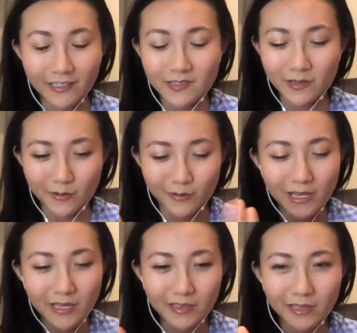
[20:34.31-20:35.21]
So
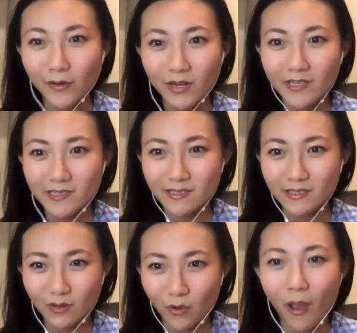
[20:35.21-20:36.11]
there is
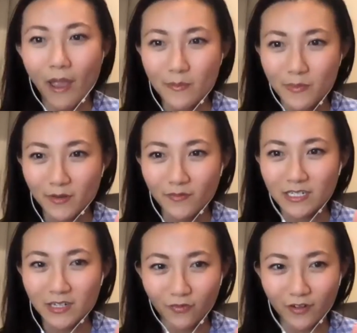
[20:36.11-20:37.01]
quite a bit of a
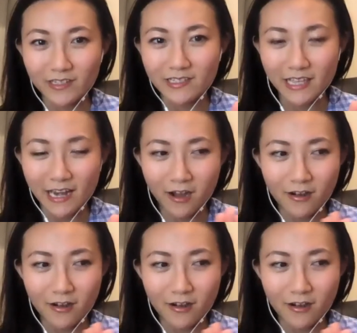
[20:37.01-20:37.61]
difference there.